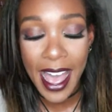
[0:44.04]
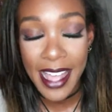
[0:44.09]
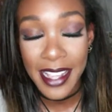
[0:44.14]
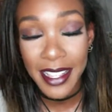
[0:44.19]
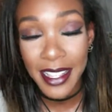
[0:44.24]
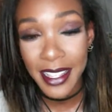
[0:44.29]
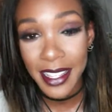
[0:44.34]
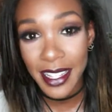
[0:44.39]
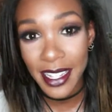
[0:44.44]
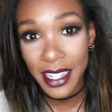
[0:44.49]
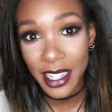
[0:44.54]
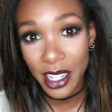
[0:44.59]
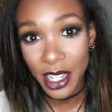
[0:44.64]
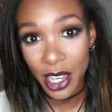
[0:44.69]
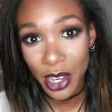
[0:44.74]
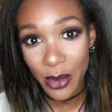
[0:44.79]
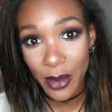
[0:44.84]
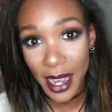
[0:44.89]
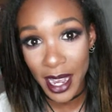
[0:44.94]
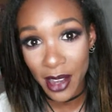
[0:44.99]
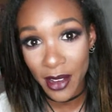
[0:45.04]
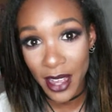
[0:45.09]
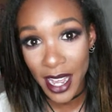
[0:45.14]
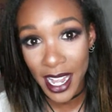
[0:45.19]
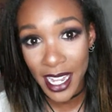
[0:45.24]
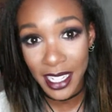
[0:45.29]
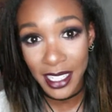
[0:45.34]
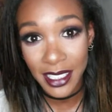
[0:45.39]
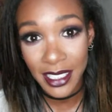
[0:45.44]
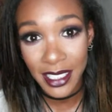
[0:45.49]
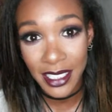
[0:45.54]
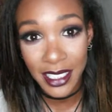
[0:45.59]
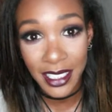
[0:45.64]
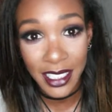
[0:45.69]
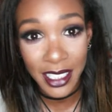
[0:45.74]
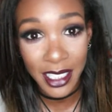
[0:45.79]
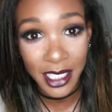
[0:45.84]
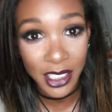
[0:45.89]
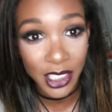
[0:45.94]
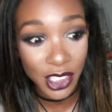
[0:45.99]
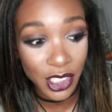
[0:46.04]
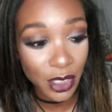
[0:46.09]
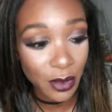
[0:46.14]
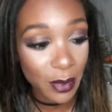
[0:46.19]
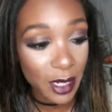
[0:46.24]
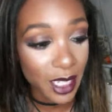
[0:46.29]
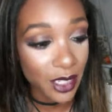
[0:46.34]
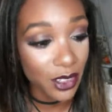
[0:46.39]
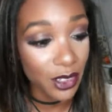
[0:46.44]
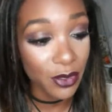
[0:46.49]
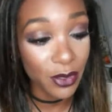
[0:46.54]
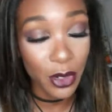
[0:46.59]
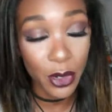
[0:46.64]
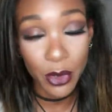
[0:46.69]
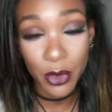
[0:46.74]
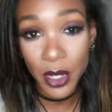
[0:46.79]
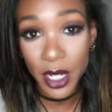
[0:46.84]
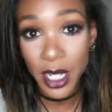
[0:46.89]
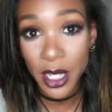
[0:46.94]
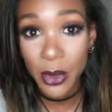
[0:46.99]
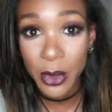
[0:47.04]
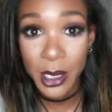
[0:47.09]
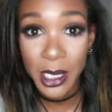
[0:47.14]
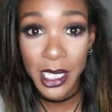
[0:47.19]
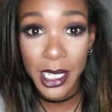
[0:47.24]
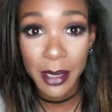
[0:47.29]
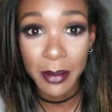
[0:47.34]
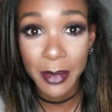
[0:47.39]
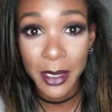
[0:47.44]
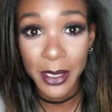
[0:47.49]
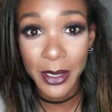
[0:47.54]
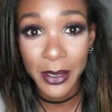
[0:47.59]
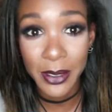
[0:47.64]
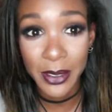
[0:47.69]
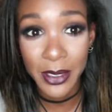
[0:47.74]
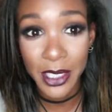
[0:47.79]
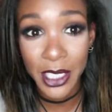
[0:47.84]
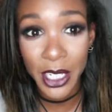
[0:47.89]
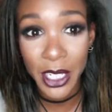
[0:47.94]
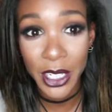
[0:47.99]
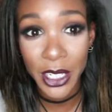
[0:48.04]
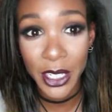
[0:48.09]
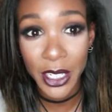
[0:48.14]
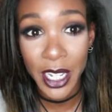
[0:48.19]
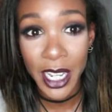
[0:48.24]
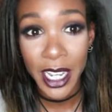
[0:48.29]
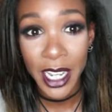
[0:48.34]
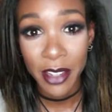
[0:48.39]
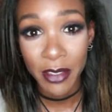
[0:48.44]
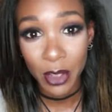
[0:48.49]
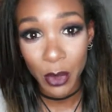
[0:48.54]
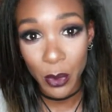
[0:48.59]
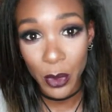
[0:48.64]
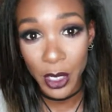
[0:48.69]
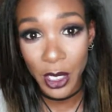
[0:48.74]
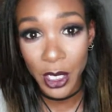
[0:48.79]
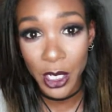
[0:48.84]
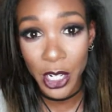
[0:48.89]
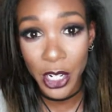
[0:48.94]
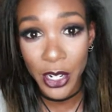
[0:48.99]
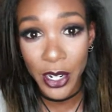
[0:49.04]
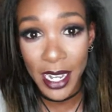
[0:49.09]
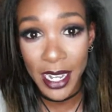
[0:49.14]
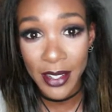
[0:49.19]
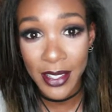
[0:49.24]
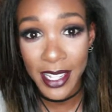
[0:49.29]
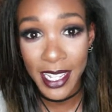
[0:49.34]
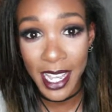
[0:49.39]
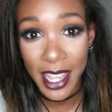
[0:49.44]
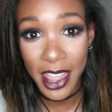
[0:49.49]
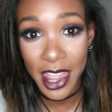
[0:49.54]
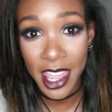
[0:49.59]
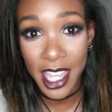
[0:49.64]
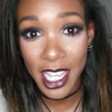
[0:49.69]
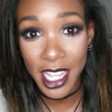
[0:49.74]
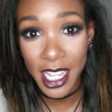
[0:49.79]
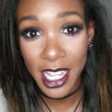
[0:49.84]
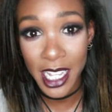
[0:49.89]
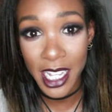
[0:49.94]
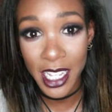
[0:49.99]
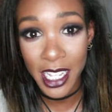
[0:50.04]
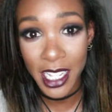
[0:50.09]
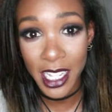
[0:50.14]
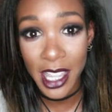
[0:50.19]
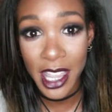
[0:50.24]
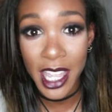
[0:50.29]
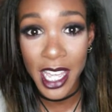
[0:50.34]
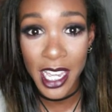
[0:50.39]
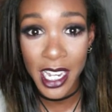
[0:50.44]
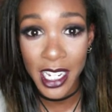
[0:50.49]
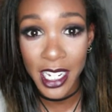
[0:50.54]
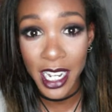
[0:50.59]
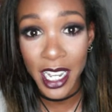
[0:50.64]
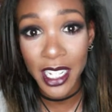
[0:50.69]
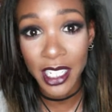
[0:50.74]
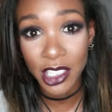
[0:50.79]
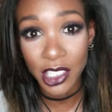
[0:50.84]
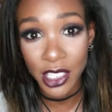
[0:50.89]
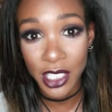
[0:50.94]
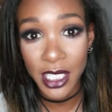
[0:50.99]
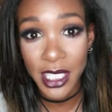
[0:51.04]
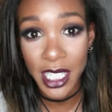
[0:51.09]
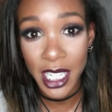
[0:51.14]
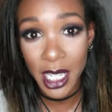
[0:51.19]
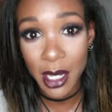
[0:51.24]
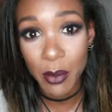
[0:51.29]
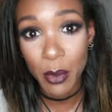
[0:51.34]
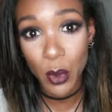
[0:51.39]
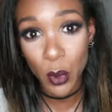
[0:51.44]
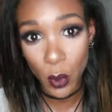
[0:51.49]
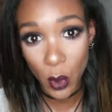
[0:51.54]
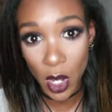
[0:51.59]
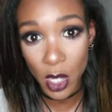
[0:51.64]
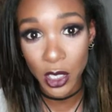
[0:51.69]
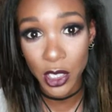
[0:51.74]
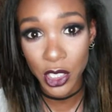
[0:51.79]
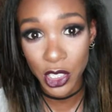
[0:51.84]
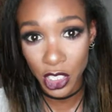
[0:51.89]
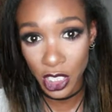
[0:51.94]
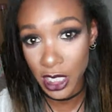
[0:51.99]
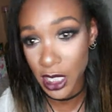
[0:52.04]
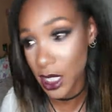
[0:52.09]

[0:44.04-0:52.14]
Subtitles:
and go out, and it just makes you feel really autumnal. So if you want to know how to get this look, then just keep watching.